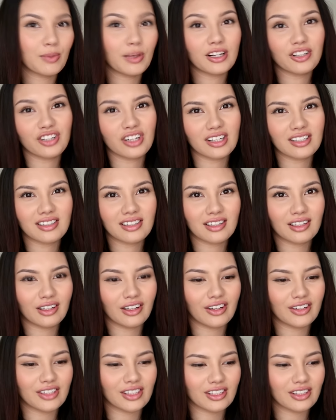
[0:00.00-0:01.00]
Plus Jackson's
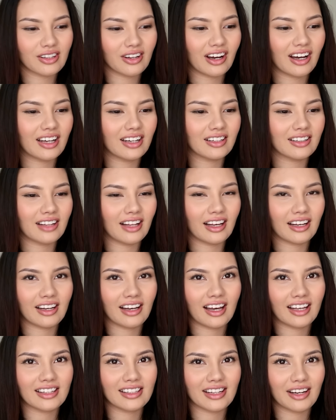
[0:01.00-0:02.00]
allergic, so I kind of like
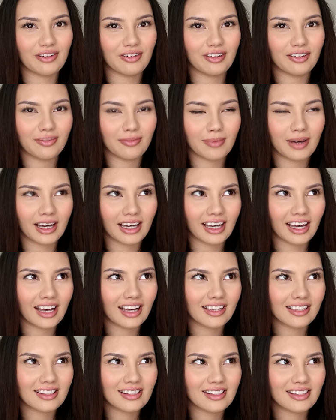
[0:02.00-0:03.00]
had to get rid of my
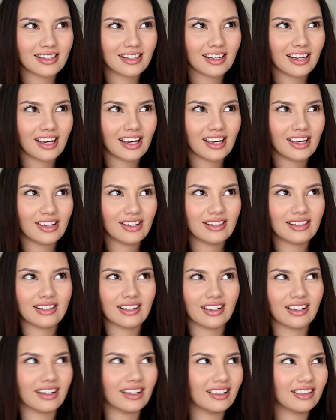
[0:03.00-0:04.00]
cats. So
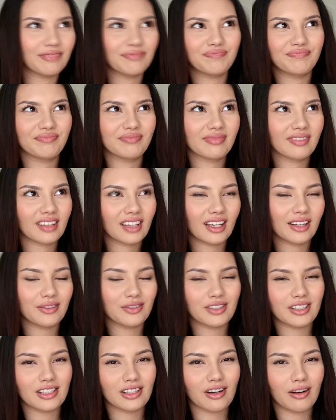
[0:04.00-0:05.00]
it
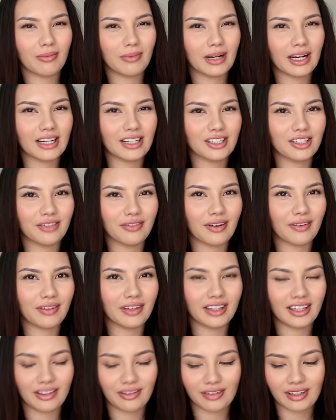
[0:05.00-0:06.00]
was just a combination of
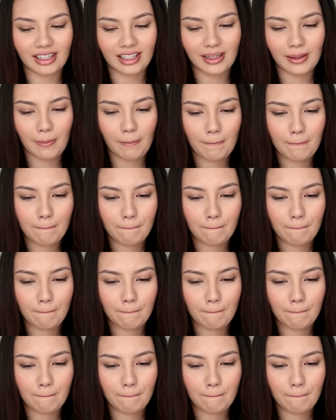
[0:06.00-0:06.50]
everything really.